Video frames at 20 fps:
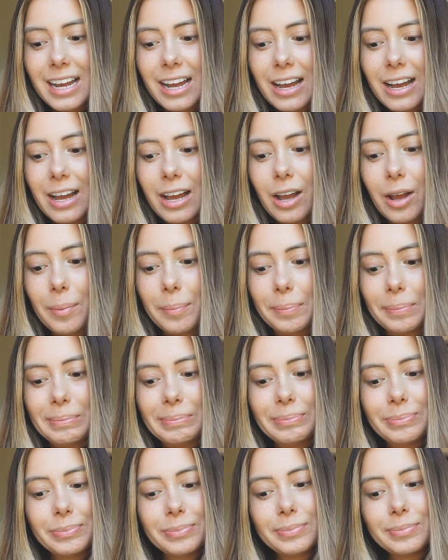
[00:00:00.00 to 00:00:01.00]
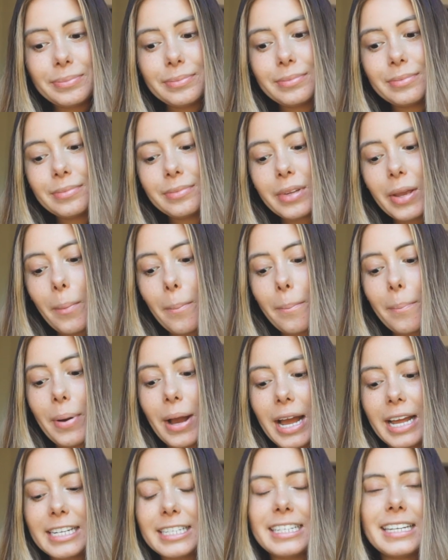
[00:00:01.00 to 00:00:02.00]

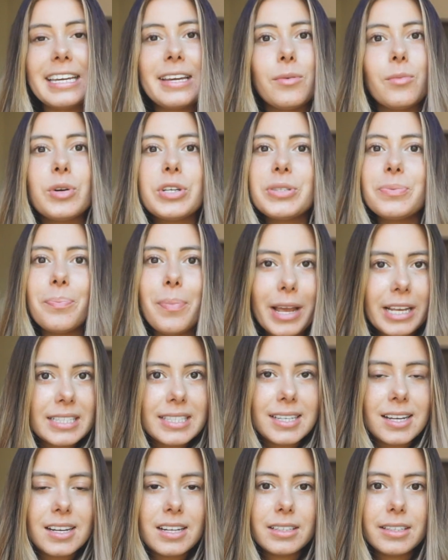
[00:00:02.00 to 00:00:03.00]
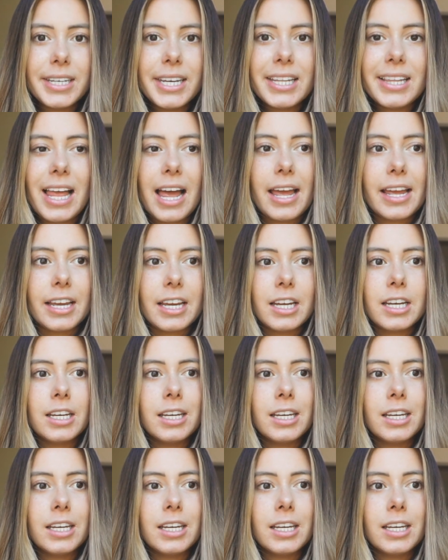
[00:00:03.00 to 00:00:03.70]
but it was basically like